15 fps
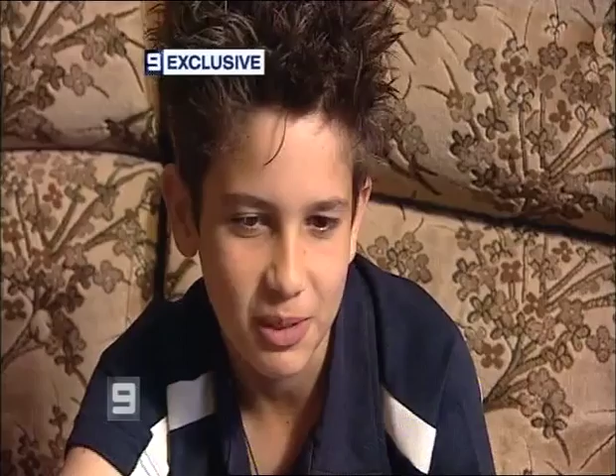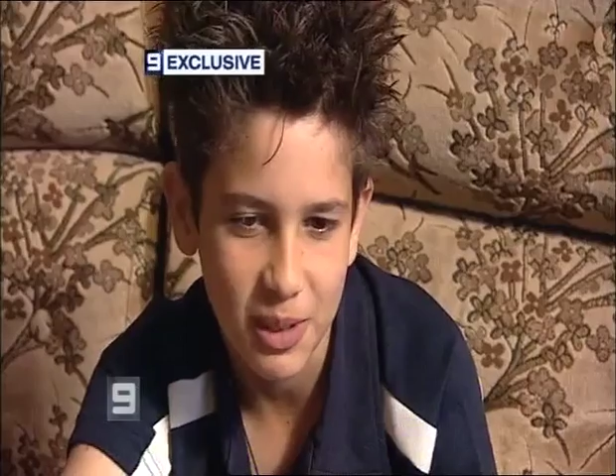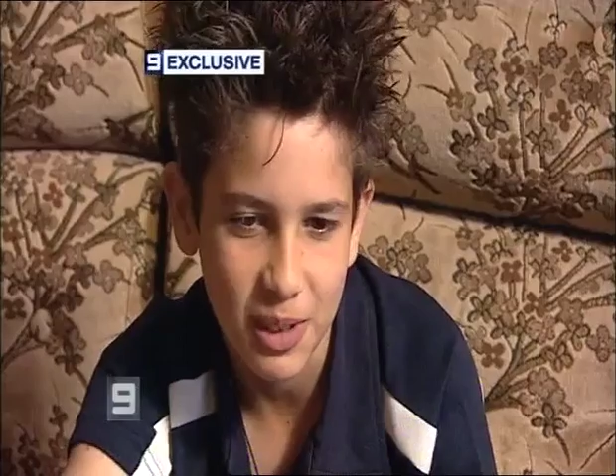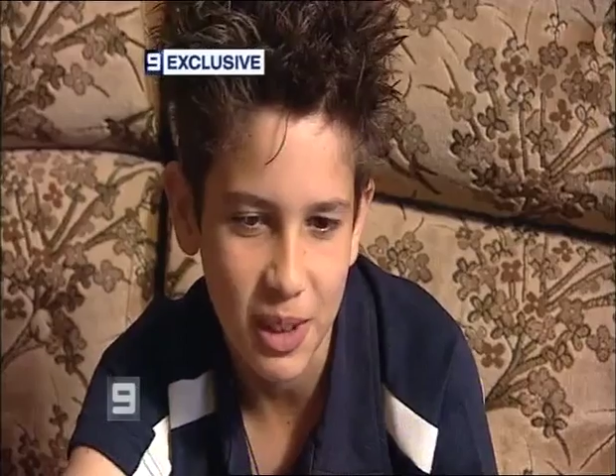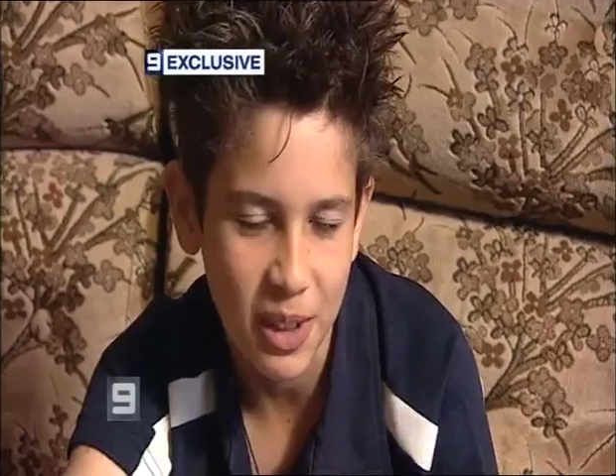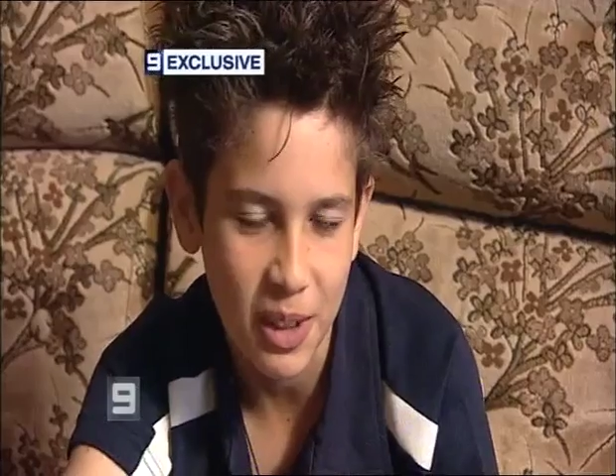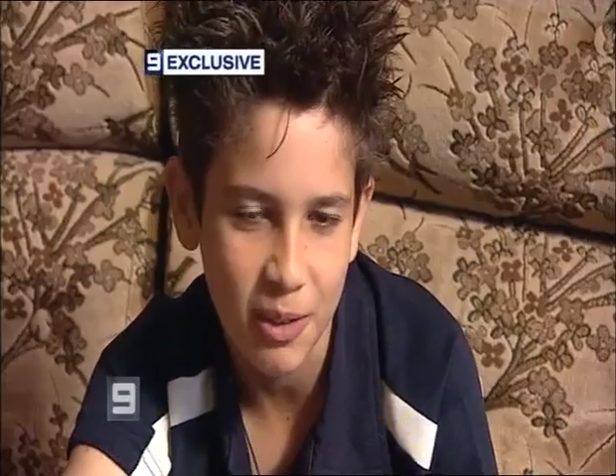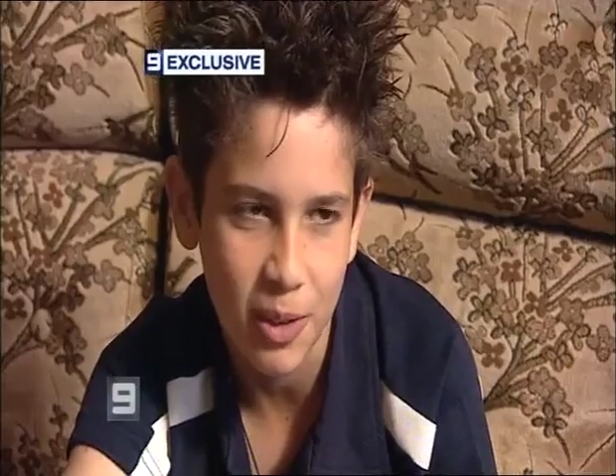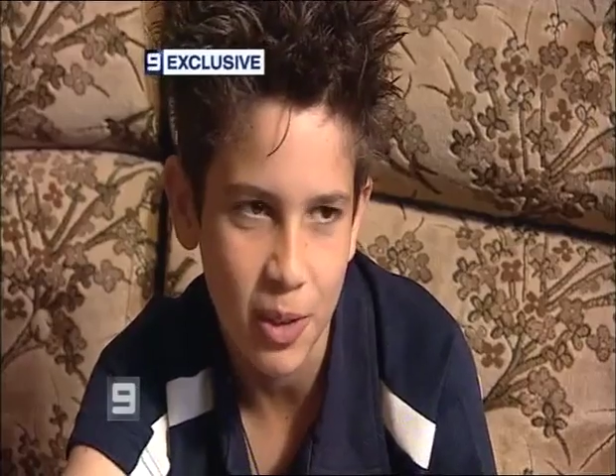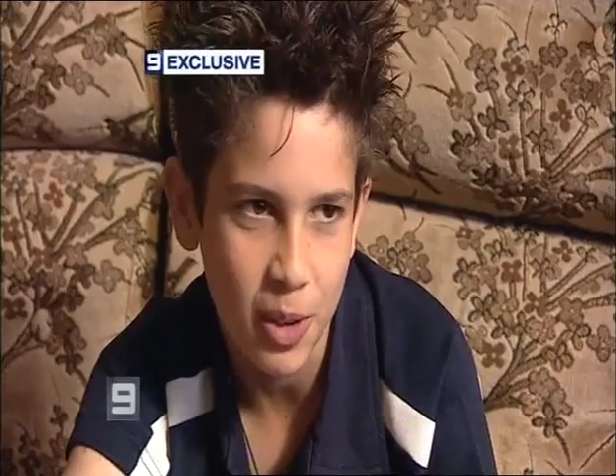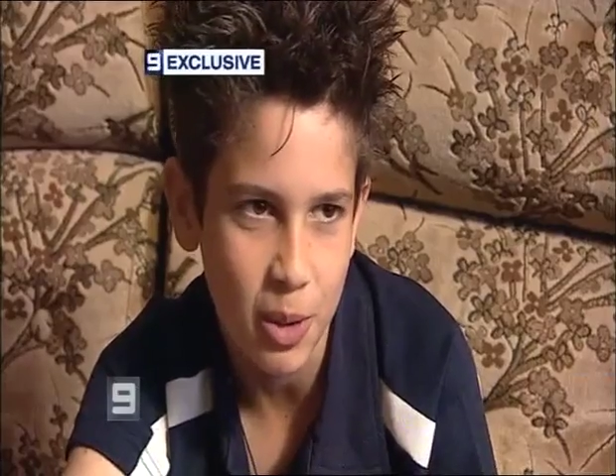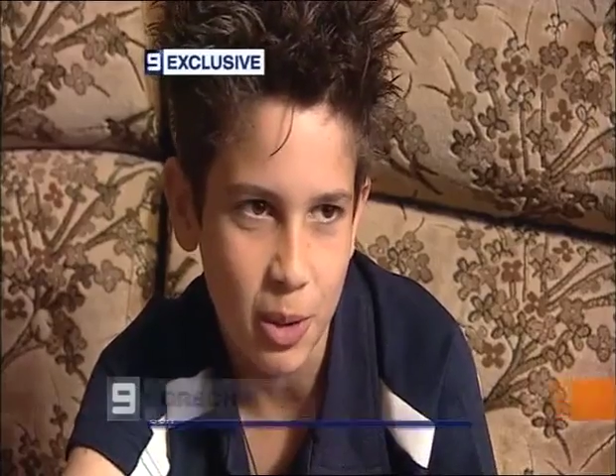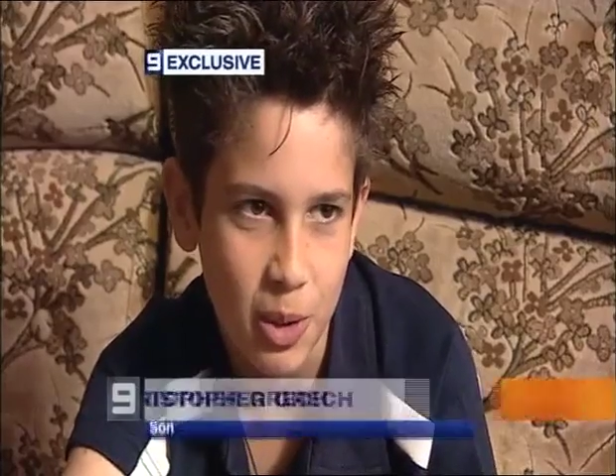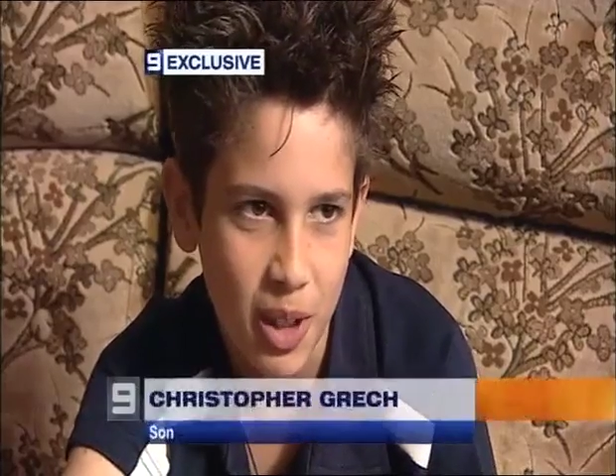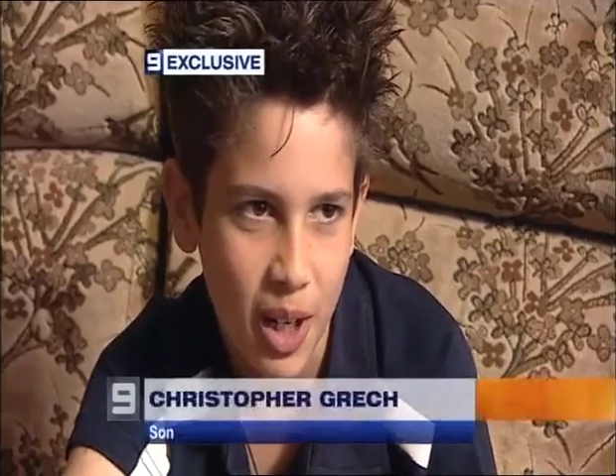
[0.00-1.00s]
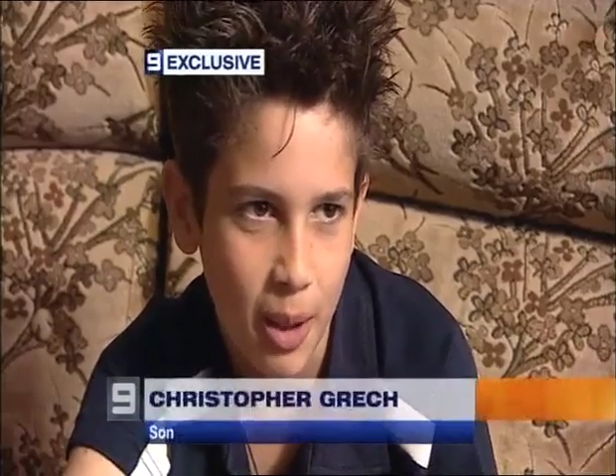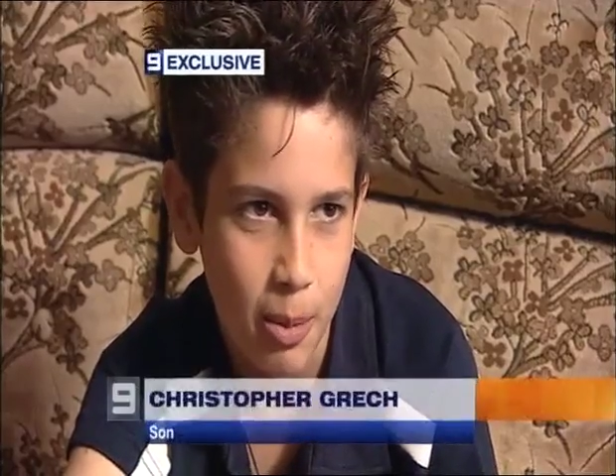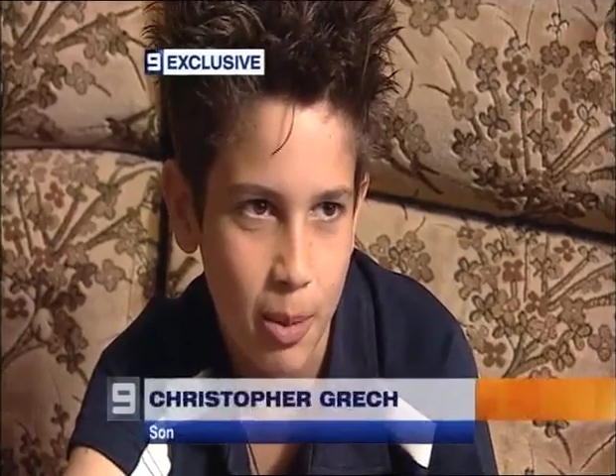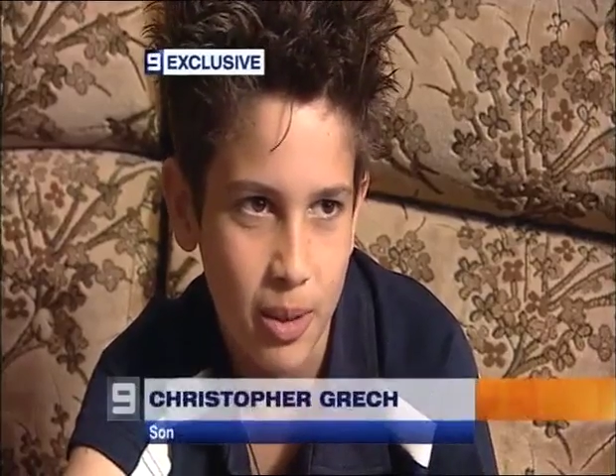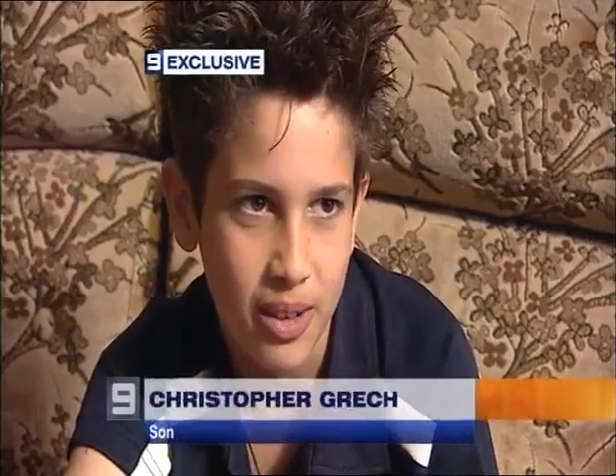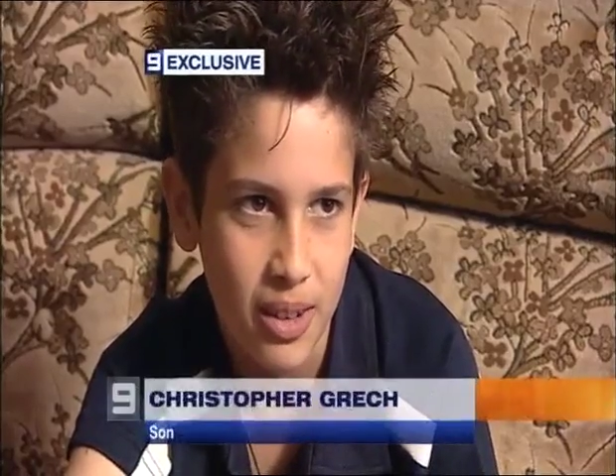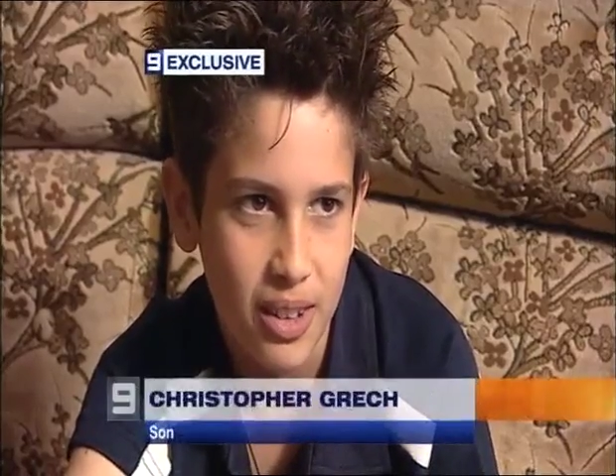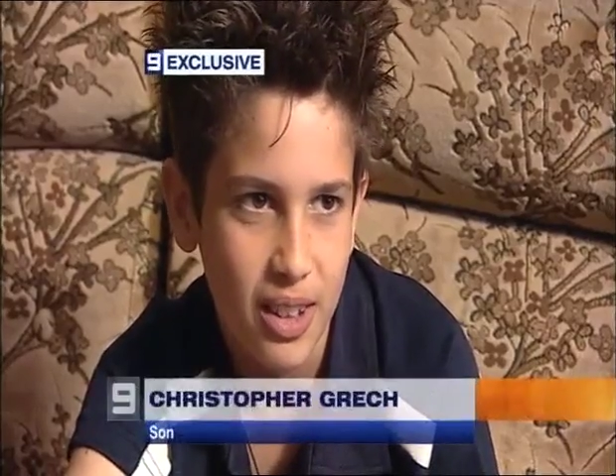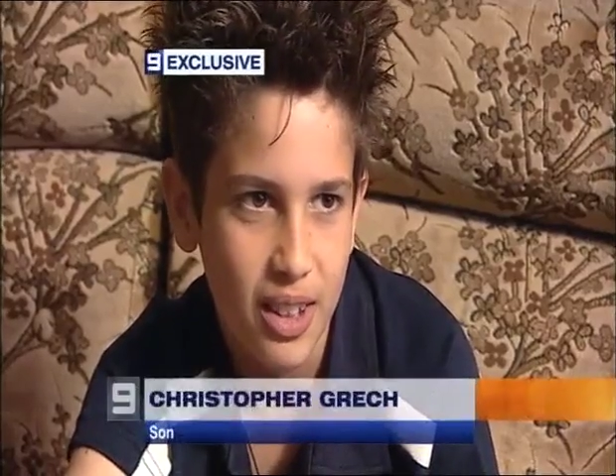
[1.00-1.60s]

I never knew it could happen.